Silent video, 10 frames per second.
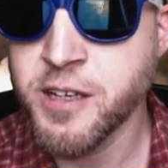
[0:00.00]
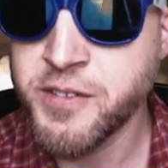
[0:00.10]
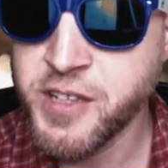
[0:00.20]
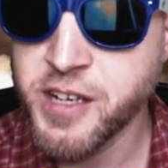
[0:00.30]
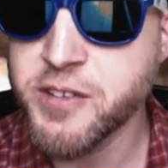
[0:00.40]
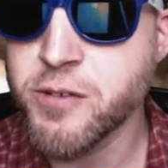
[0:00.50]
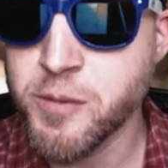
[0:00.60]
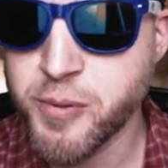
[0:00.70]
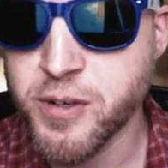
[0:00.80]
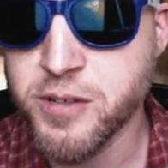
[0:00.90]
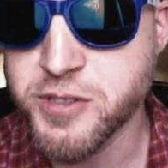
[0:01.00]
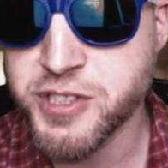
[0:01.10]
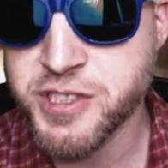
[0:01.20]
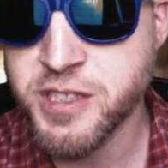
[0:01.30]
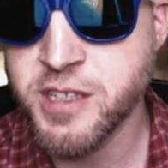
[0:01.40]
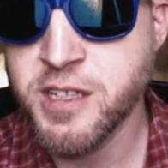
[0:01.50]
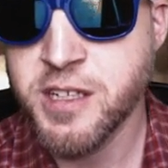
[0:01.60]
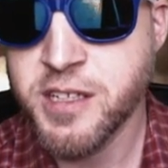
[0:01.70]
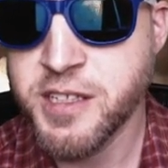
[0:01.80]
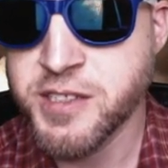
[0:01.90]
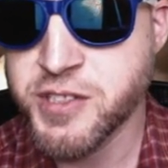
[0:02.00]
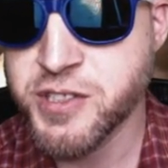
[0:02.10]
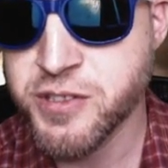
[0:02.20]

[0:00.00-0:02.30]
The other approach is